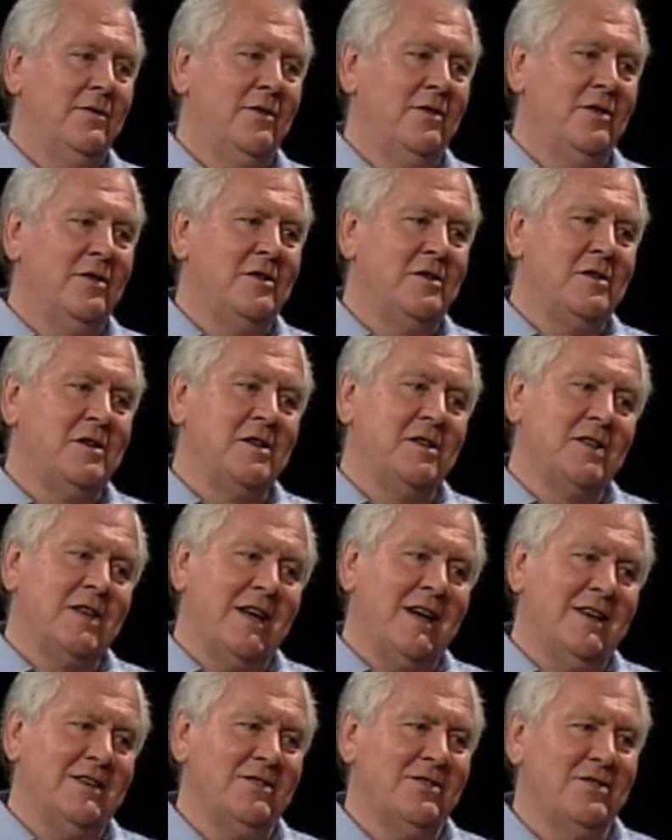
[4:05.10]
than the
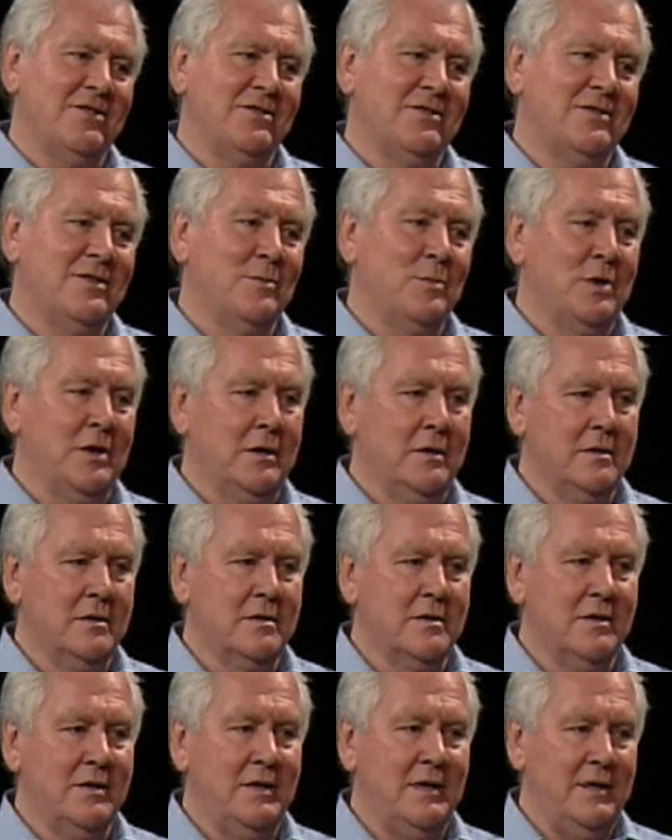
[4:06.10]
disasters that we could
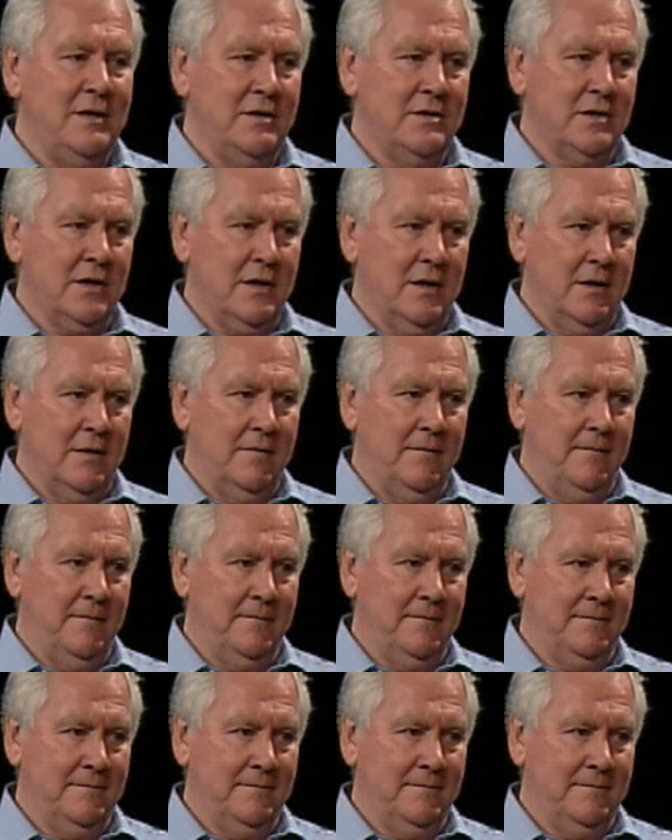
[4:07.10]
see years ago.